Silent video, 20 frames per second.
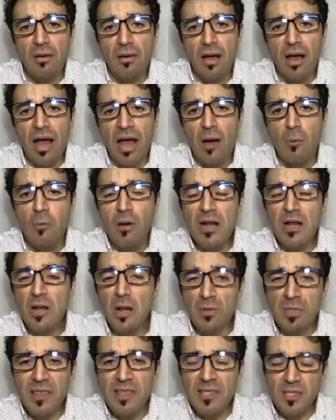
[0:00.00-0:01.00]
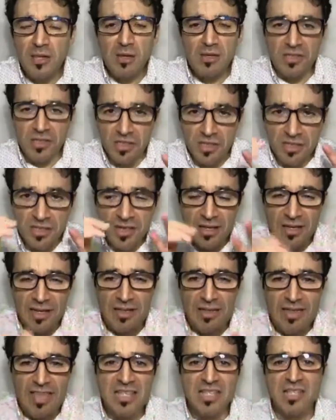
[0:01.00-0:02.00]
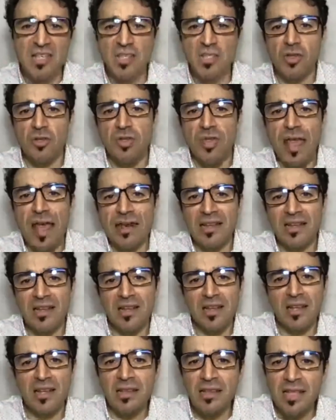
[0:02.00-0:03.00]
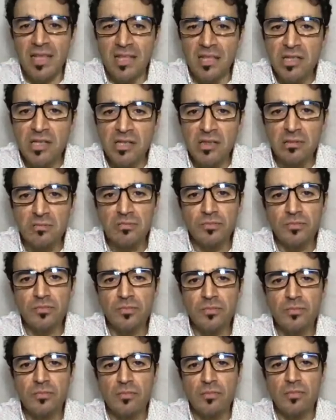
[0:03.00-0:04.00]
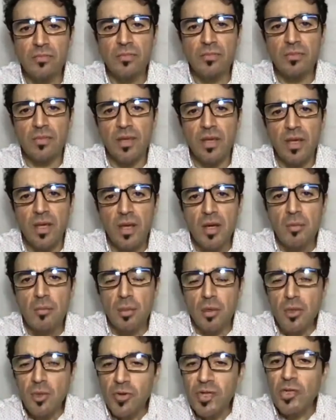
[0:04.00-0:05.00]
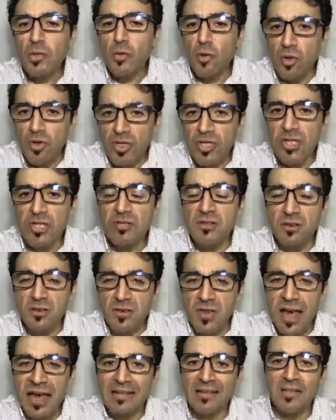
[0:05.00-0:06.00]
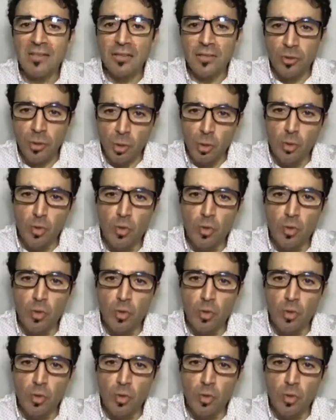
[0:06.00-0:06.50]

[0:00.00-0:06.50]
I will not discuss in this session that in detail, but you need to consider that too.